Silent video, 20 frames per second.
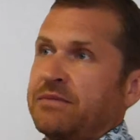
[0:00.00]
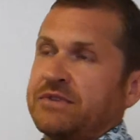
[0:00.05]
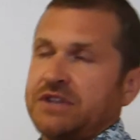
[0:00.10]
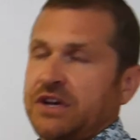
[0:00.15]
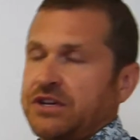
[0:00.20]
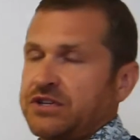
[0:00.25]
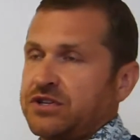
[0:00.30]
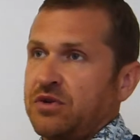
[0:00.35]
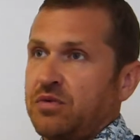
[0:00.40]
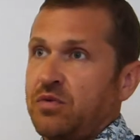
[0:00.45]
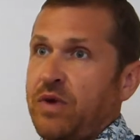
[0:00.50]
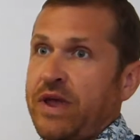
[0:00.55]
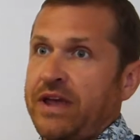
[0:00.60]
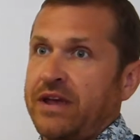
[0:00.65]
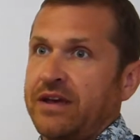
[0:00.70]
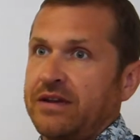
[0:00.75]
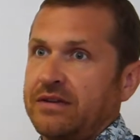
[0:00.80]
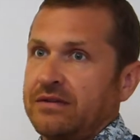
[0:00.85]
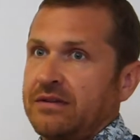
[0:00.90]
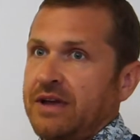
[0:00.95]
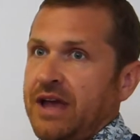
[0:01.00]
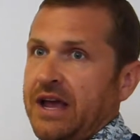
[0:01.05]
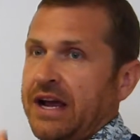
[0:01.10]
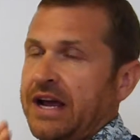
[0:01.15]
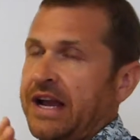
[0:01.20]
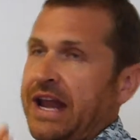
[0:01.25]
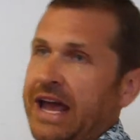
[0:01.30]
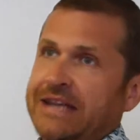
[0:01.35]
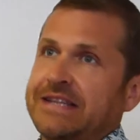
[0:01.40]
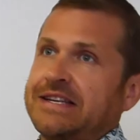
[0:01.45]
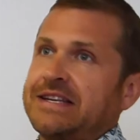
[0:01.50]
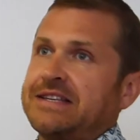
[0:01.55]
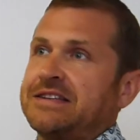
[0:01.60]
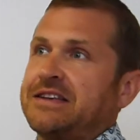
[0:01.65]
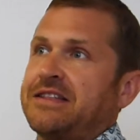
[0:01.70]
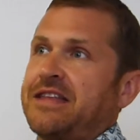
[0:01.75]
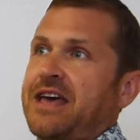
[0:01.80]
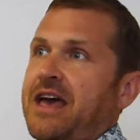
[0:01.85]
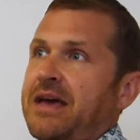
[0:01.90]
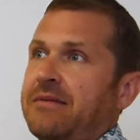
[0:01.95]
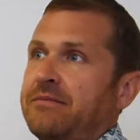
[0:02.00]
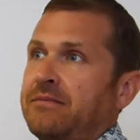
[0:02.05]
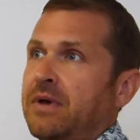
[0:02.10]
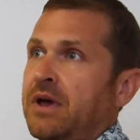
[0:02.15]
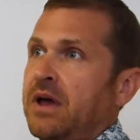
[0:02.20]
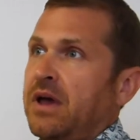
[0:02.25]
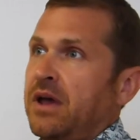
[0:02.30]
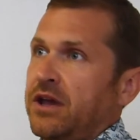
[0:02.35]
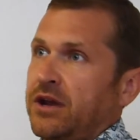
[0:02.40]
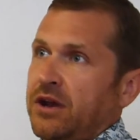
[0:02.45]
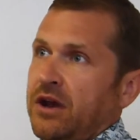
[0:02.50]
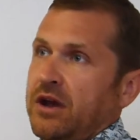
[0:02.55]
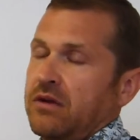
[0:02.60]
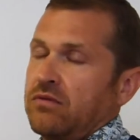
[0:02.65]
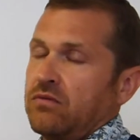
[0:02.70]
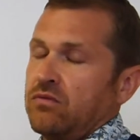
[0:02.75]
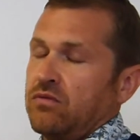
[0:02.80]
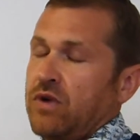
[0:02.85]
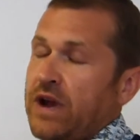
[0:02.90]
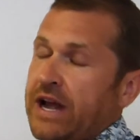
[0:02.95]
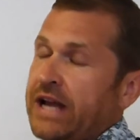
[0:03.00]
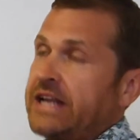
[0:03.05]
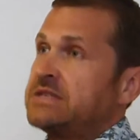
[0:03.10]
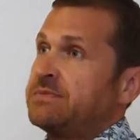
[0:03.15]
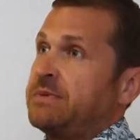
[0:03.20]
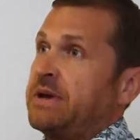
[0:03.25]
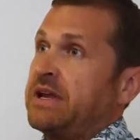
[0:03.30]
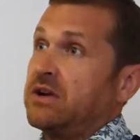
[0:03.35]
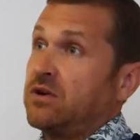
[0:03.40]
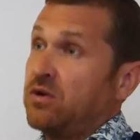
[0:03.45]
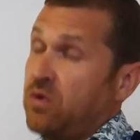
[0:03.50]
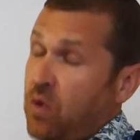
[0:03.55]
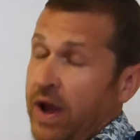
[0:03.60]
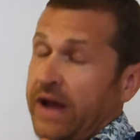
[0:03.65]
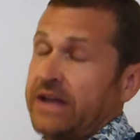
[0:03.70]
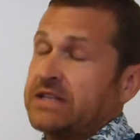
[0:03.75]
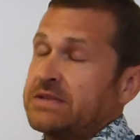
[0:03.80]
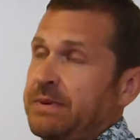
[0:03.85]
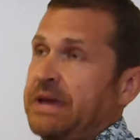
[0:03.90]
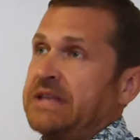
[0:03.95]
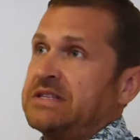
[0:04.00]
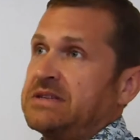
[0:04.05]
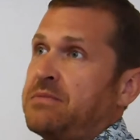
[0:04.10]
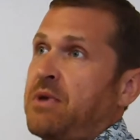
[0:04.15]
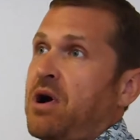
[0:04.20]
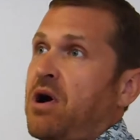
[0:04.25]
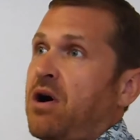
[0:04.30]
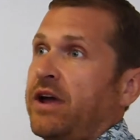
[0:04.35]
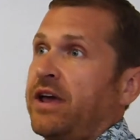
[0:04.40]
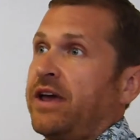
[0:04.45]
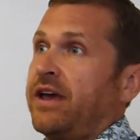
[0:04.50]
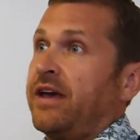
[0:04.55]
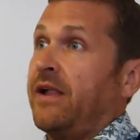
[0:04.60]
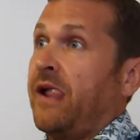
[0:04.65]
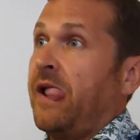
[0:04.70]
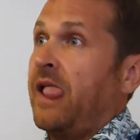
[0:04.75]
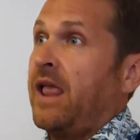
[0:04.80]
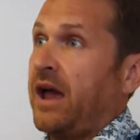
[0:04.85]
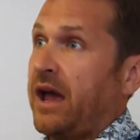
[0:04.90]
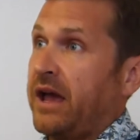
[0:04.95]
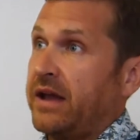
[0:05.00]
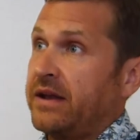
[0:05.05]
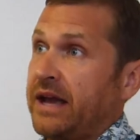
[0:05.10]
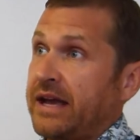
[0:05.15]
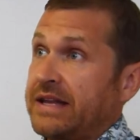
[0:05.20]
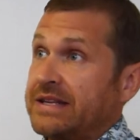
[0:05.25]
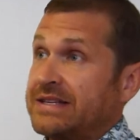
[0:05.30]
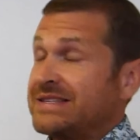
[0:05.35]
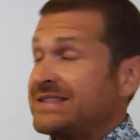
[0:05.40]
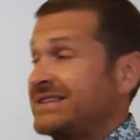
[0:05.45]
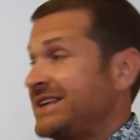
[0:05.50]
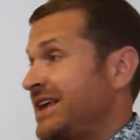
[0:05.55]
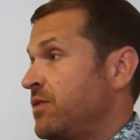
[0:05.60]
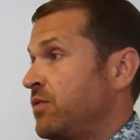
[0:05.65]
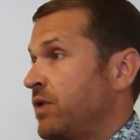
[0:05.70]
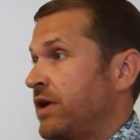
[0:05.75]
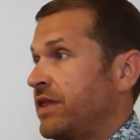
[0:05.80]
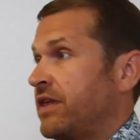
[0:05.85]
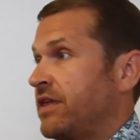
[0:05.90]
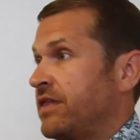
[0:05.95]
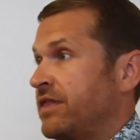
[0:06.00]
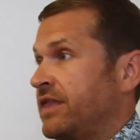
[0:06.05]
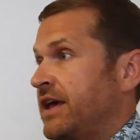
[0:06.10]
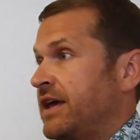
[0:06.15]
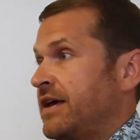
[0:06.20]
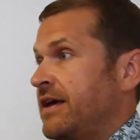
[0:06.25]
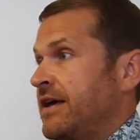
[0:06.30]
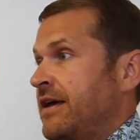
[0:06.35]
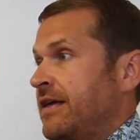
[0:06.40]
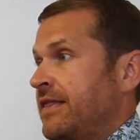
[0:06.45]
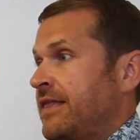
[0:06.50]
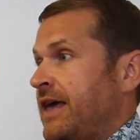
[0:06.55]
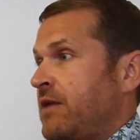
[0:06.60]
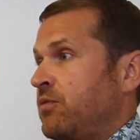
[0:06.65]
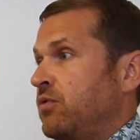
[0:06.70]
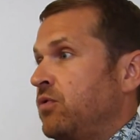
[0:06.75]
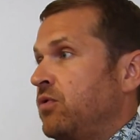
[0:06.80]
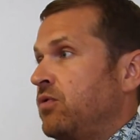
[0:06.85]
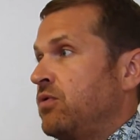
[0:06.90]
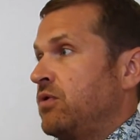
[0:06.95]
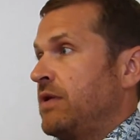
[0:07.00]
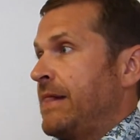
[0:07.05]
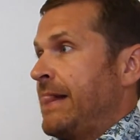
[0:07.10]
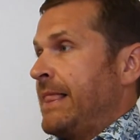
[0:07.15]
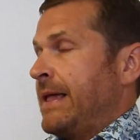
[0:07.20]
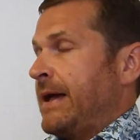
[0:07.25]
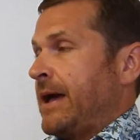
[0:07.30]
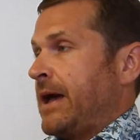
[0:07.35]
such that we can connect into them, you know, really quick speed to market and see whether they will